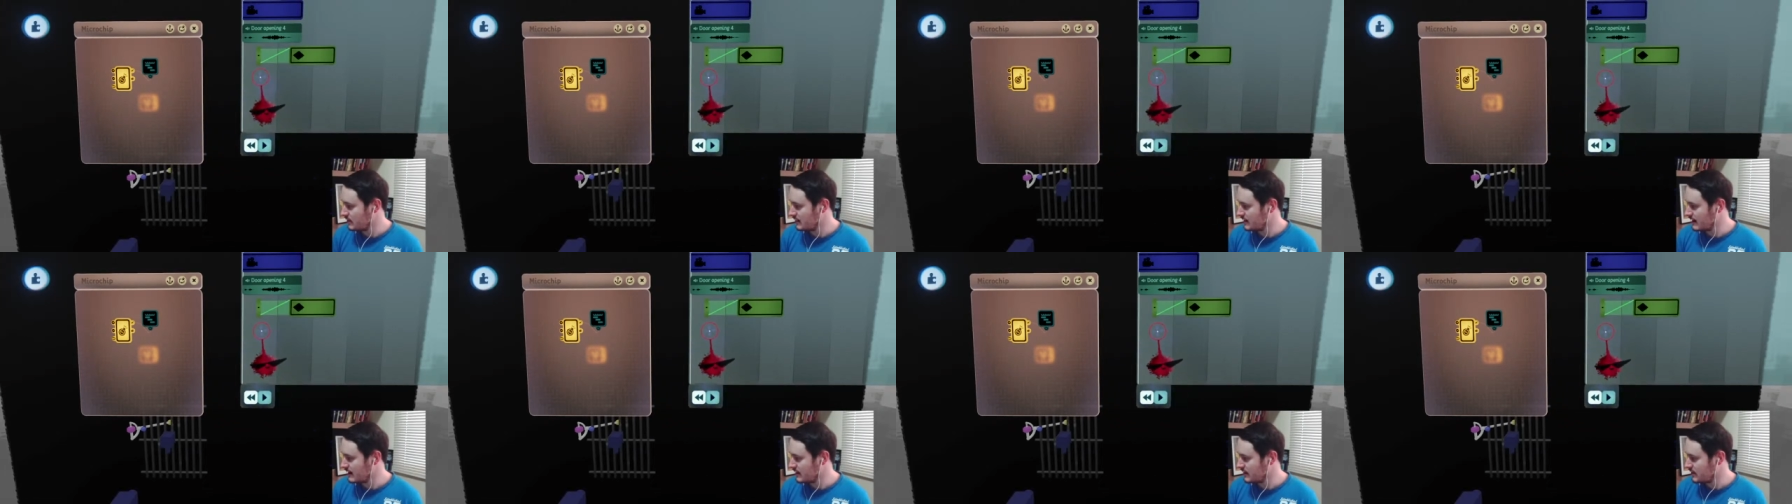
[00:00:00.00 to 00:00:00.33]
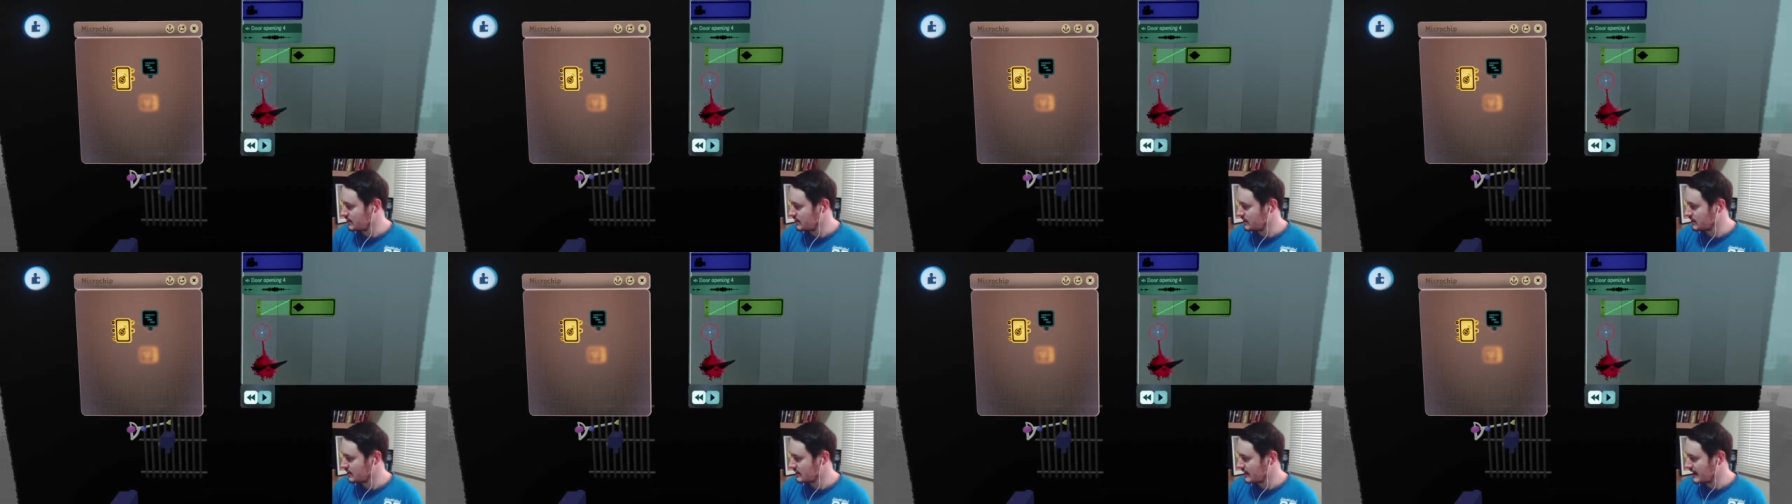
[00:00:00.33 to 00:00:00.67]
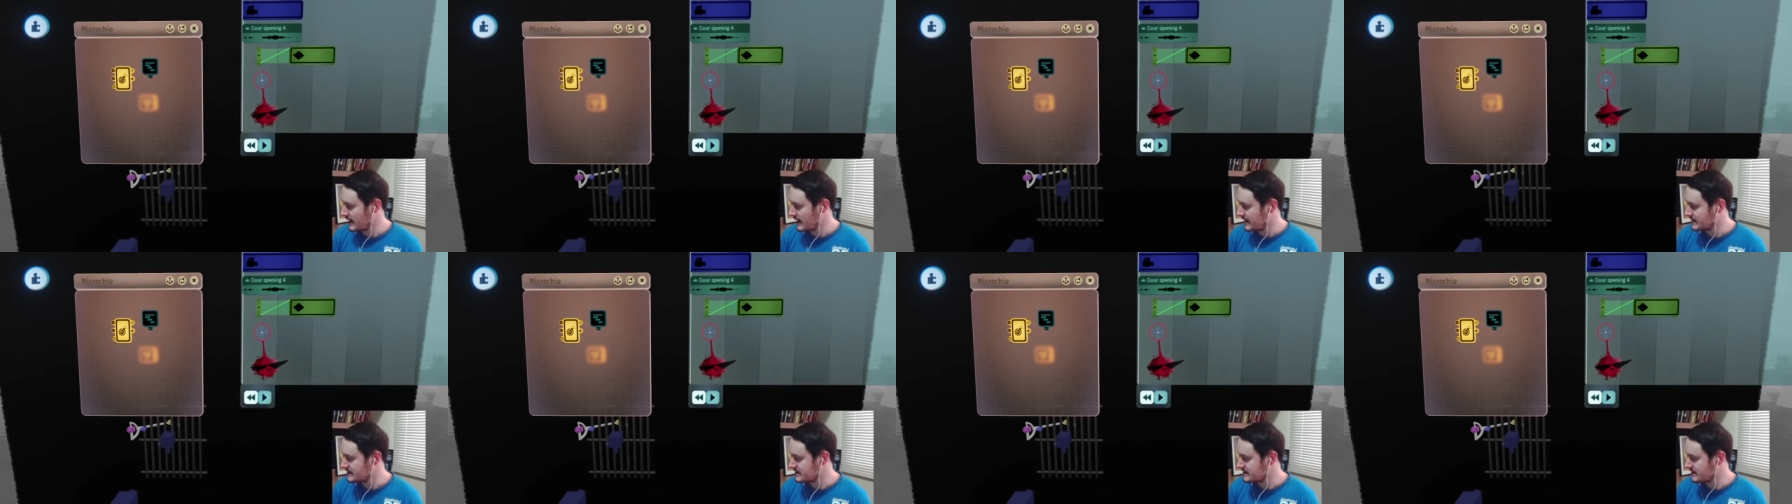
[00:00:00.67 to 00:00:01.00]
in your
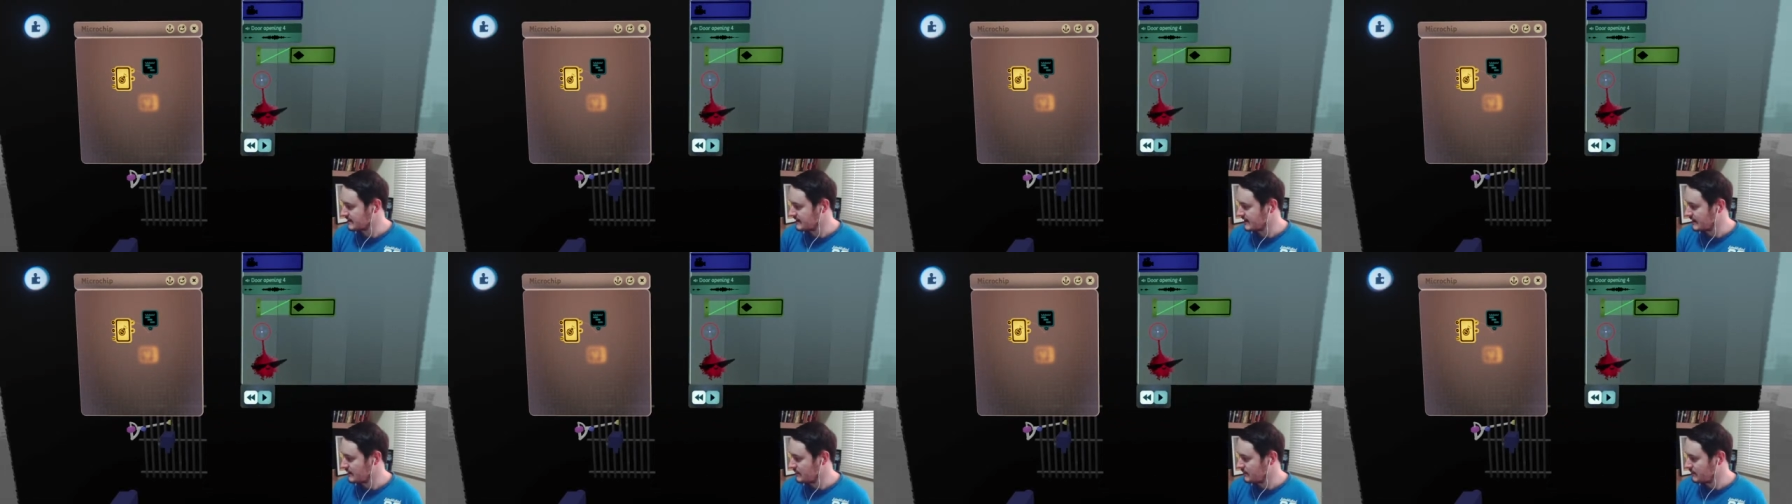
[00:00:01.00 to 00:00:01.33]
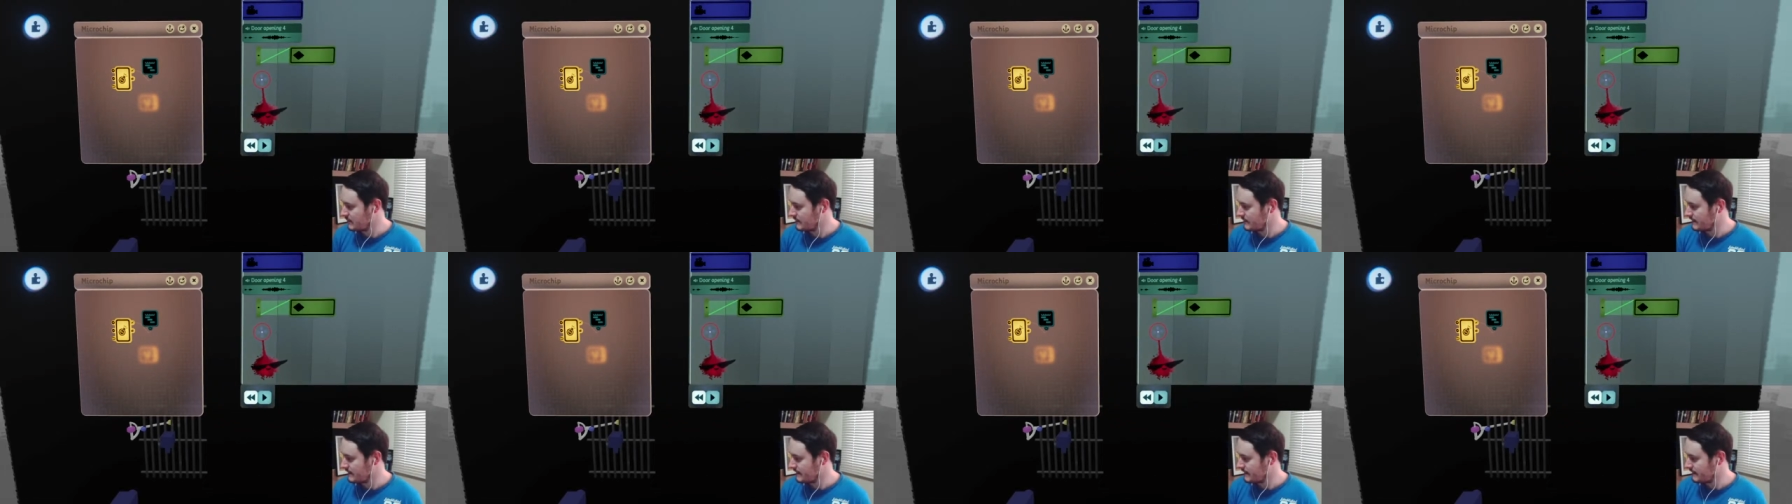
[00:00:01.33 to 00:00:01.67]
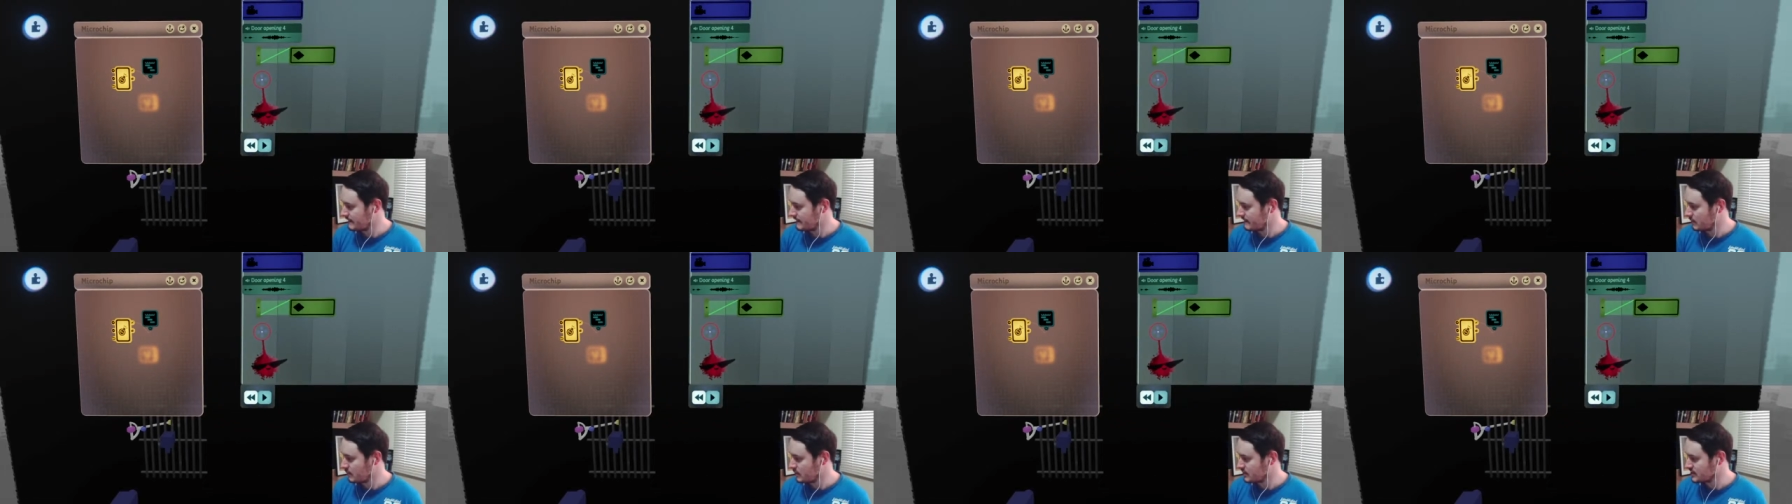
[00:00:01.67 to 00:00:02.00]
last game
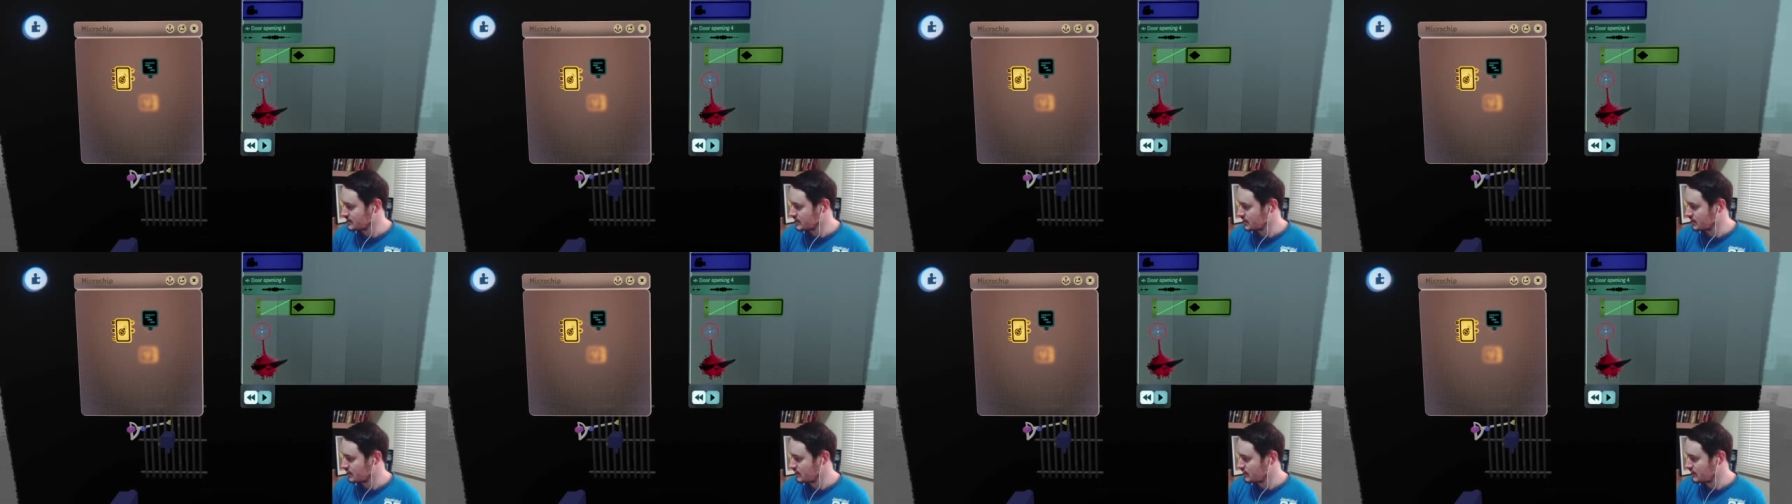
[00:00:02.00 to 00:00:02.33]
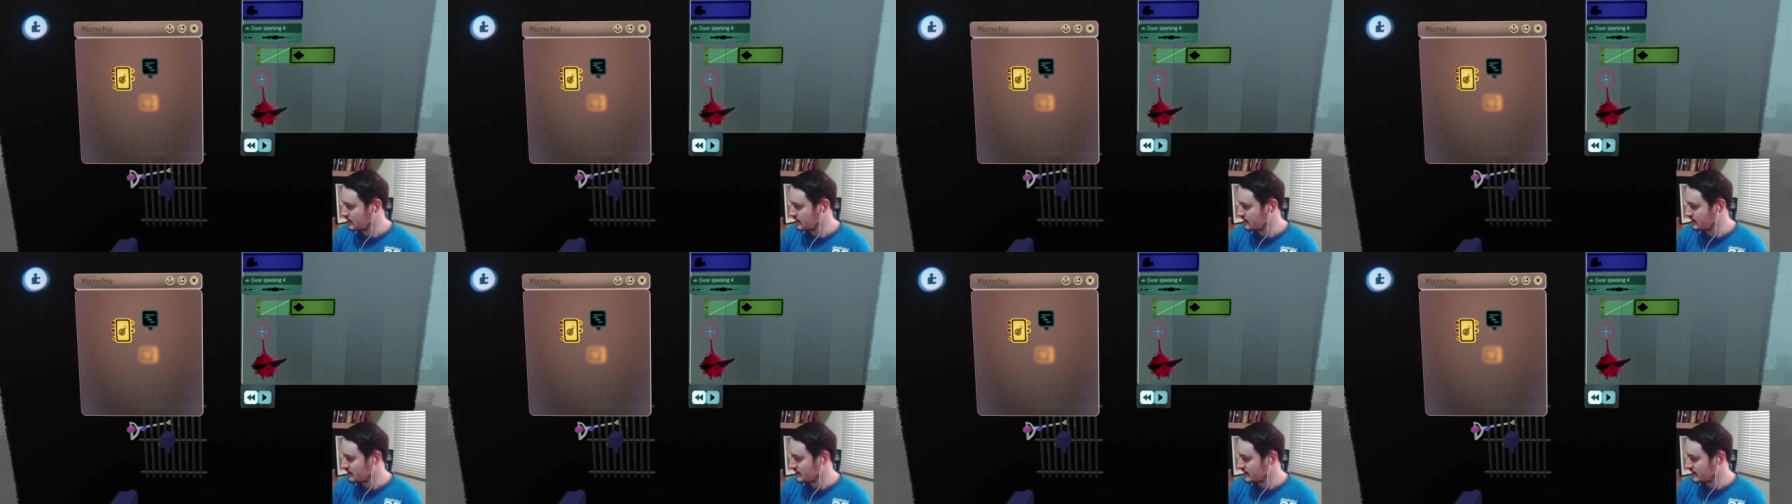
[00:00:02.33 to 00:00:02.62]
was good,